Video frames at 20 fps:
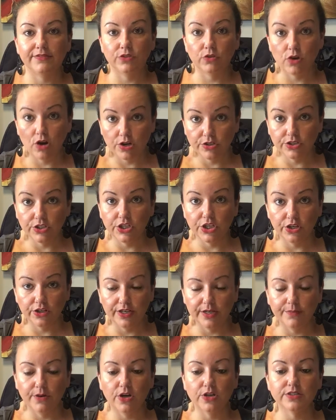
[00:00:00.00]
if there are
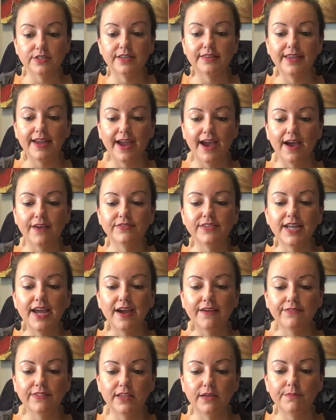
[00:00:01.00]
security bars, they have to
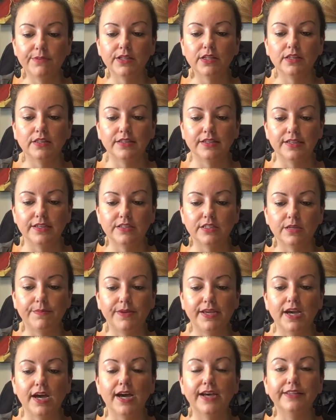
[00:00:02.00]
have the ability to
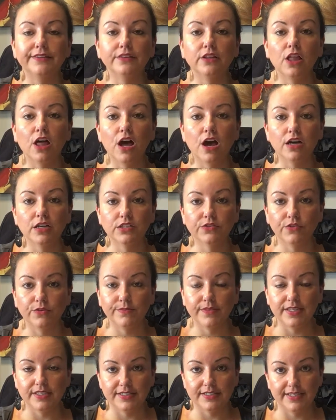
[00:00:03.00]
be unlocked from
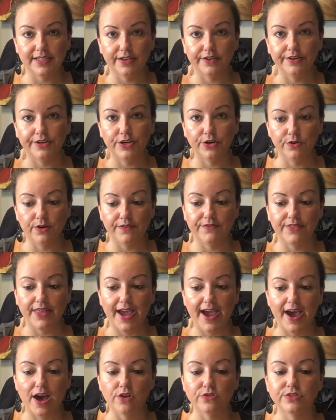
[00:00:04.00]
the interior of the
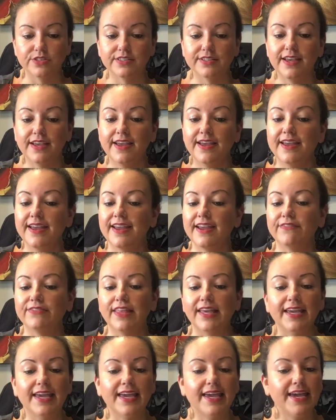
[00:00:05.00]
house. If
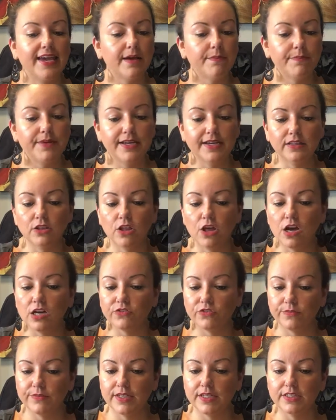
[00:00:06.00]
they can't be
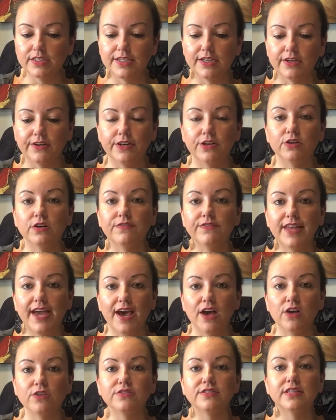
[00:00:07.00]
unlocked from the interior of the
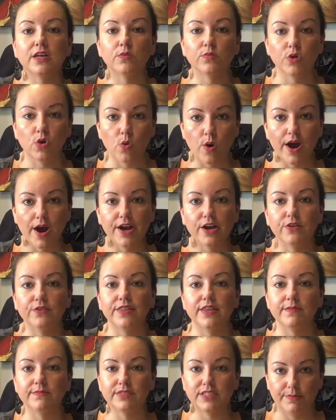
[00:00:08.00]
house, they'll require
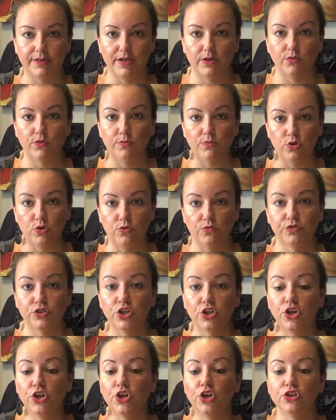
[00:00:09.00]
them to be removed.
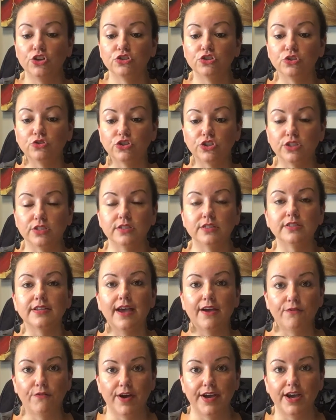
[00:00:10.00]
So just
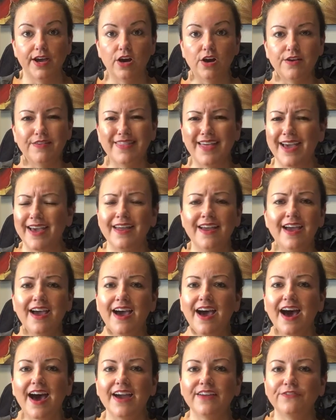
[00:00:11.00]
FYI on that.
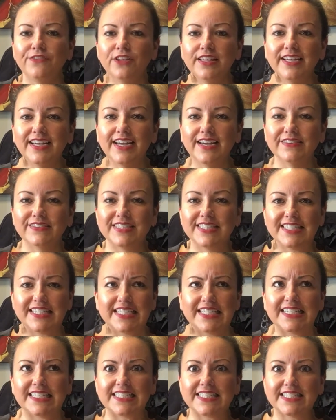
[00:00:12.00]
I feel like I've
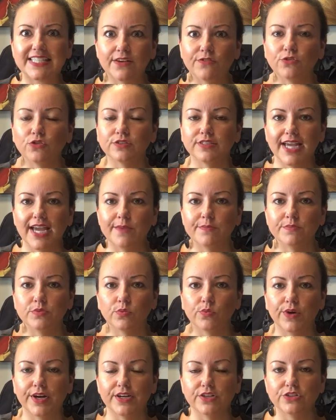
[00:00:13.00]
seen several times
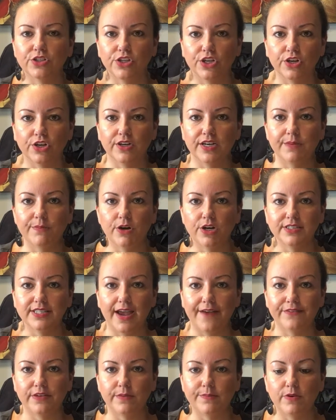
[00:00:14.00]
where security bars
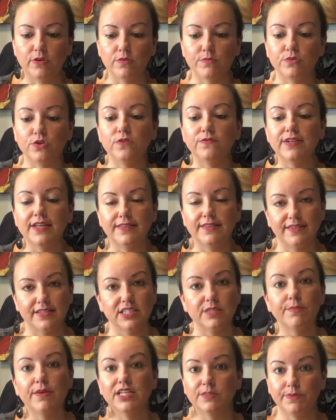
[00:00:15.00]
have to be removed, and
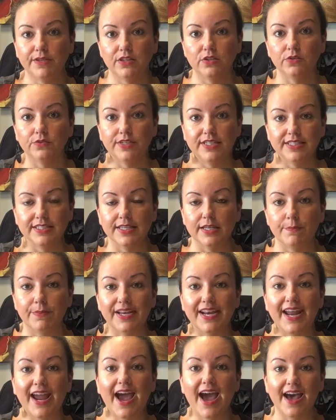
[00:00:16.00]
this must be the reason,
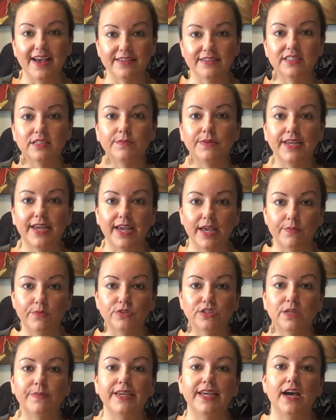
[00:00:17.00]
but it has to be able
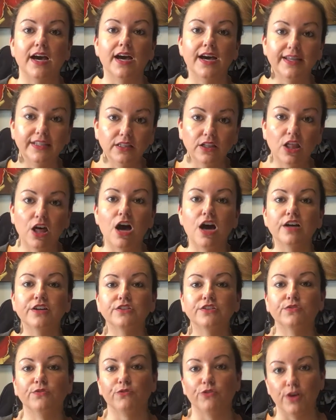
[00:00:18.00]
to be
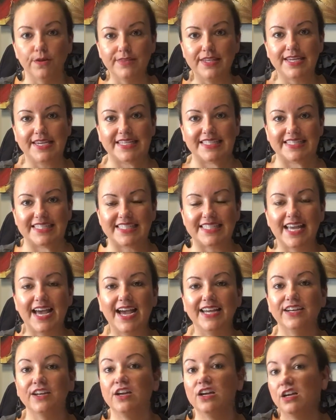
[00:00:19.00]
unlocked from the
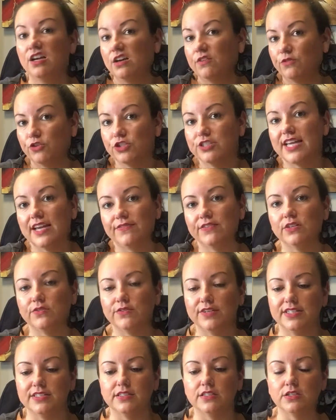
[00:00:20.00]
inside for safety
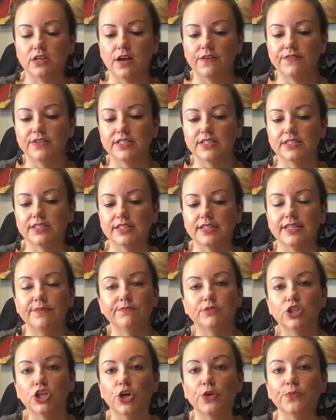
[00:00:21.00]
reasons, obviously.
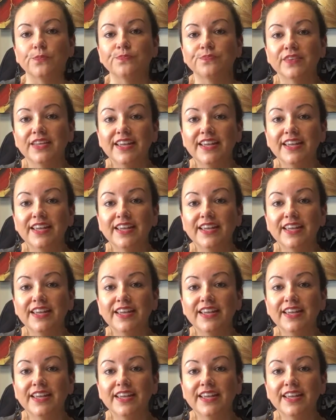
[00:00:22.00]
So